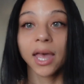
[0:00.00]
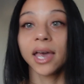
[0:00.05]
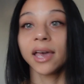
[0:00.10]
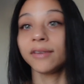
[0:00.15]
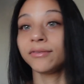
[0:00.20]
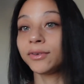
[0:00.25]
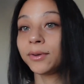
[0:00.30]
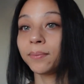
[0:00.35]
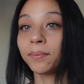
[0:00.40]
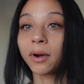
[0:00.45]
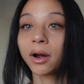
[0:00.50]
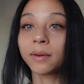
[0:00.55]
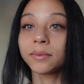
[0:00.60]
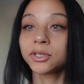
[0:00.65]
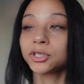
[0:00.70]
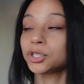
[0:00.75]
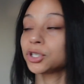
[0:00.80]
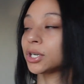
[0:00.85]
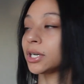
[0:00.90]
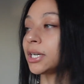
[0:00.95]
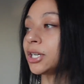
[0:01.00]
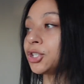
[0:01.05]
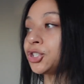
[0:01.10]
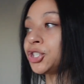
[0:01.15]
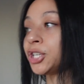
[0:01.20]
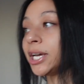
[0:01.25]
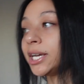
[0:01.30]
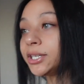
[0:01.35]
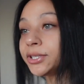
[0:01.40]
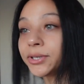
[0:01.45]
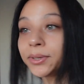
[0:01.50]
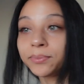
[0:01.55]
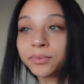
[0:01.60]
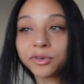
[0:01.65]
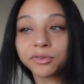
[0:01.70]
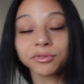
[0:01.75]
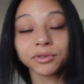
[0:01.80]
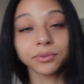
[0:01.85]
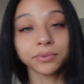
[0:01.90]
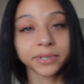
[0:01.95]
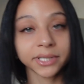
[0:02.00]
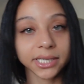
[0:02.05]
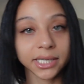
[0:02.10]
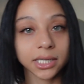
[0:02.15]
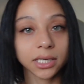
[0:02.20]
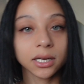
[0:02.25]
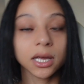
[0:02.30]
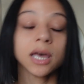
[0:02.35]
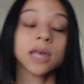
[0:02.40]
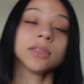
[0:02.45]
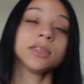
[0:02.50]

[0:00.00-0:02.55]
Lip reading: If you promise you're going to change up your routine,